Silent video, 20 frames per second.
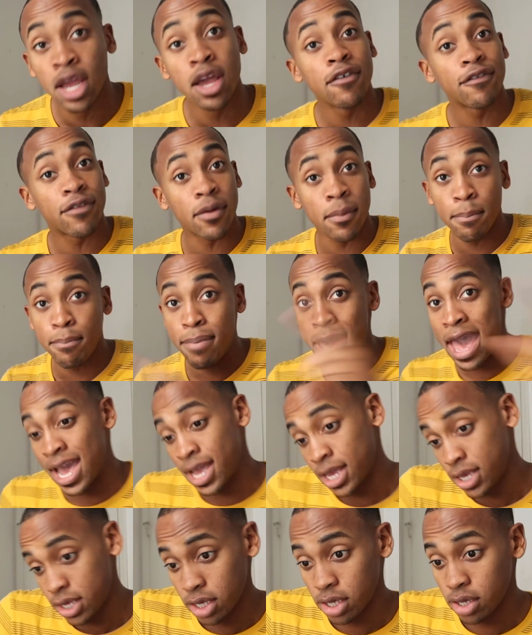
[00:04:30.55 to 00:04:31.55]
from
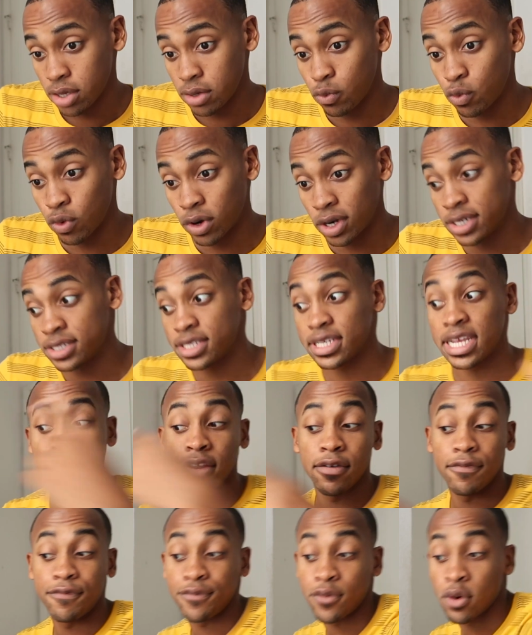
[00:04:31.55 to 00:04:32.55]
backwards and
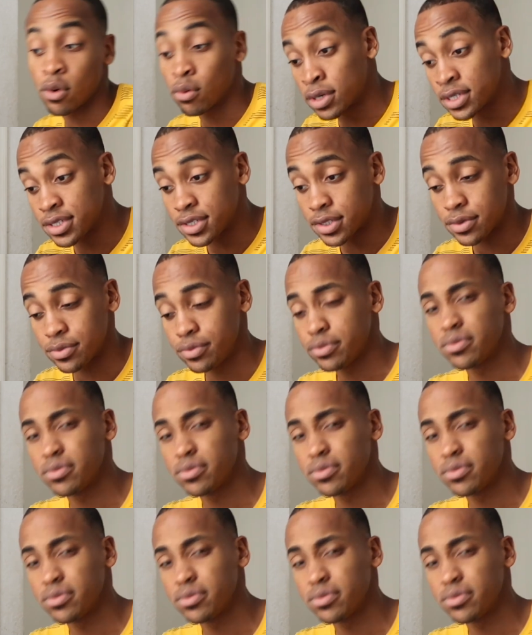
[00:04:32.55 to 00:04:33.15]
then forwards